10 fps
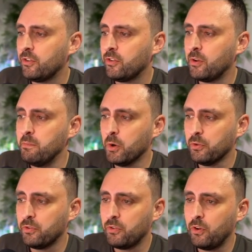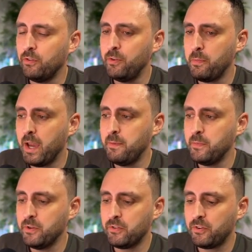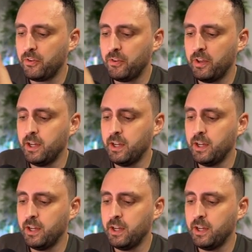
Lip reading: So most of your payment